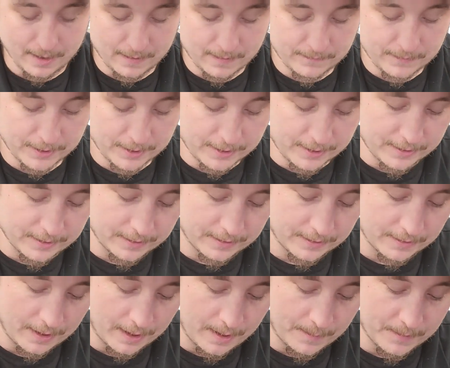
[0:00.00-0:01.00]
Very
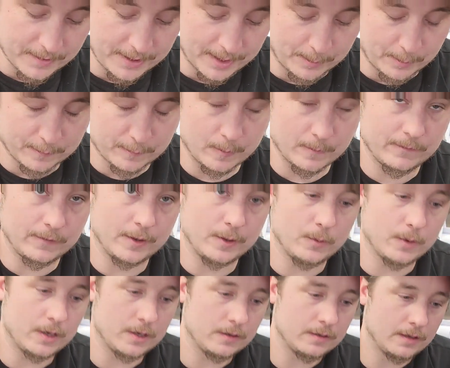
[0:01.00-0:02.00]
good. The deck performed very
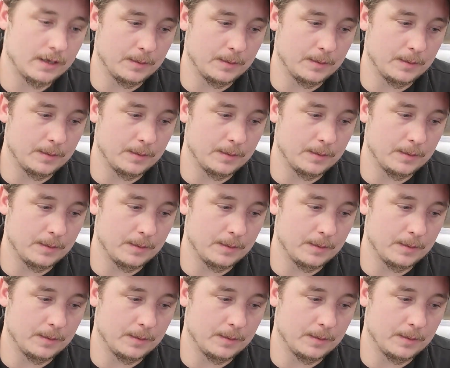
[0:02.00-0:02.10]
well.